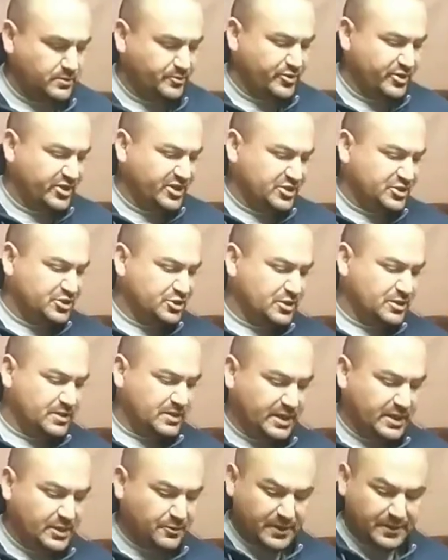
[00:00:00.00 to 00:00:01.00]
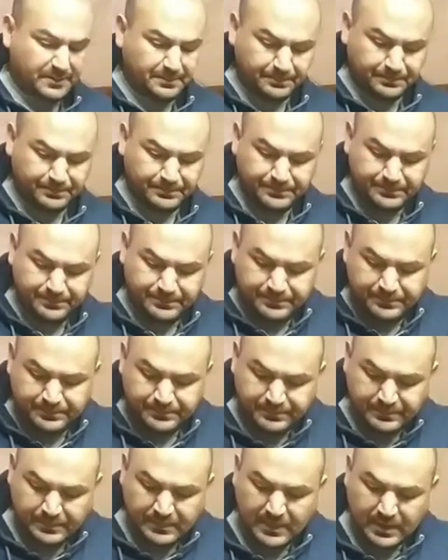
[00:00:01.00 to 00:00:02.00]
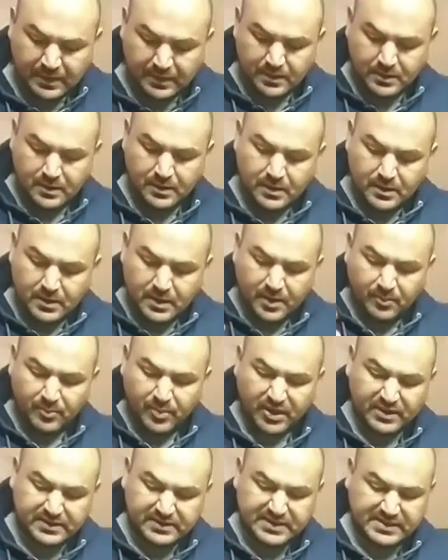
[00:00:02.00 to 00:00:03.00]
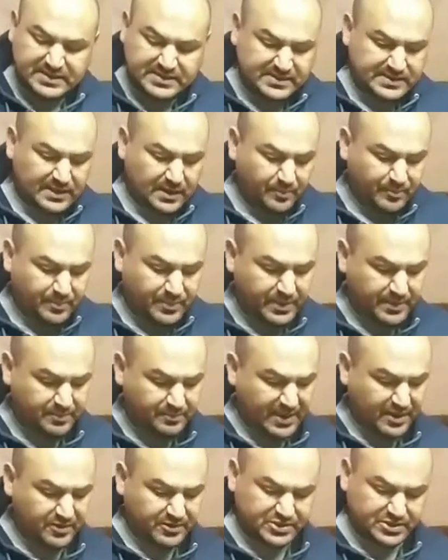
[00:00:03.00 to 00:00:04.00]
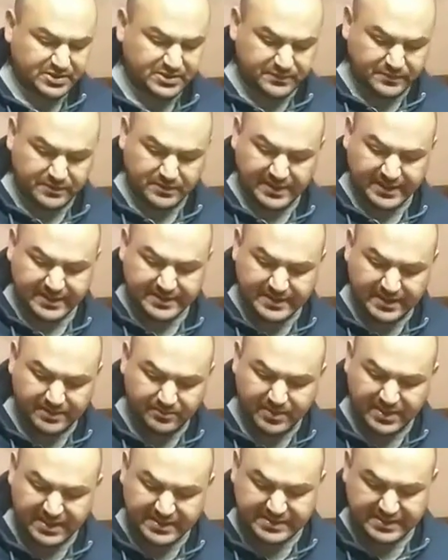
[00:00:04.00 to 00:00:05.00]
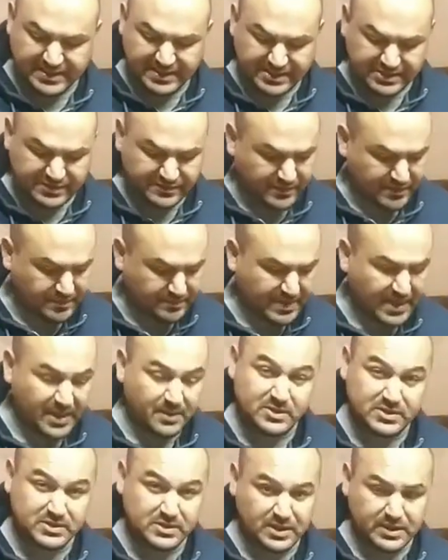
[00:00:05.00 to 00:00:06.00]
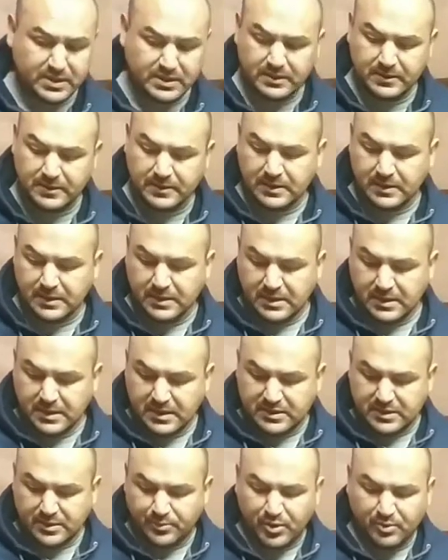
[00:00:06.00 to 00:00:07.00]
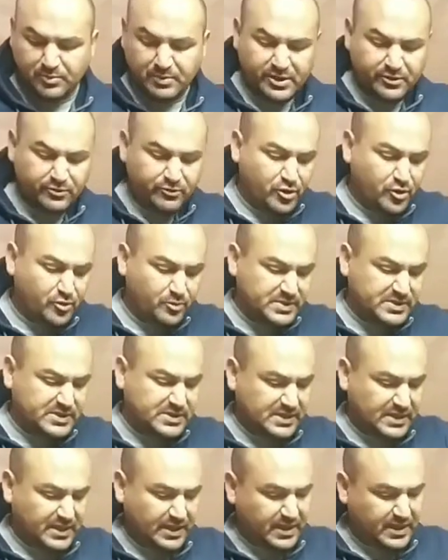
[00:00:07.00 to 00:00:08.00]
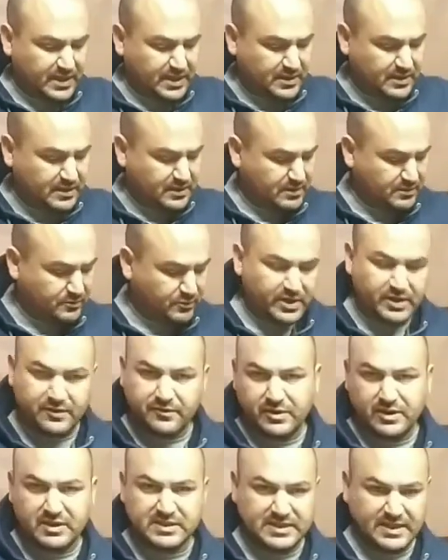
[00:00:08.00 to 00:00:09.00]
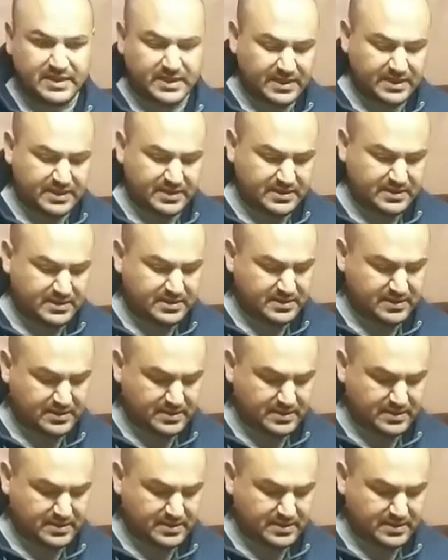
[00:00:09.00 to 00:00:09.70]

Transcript: bridge. Anyway, I bought these dump pouches for like $10 each from Amazon to put my ropes and whatever else I needed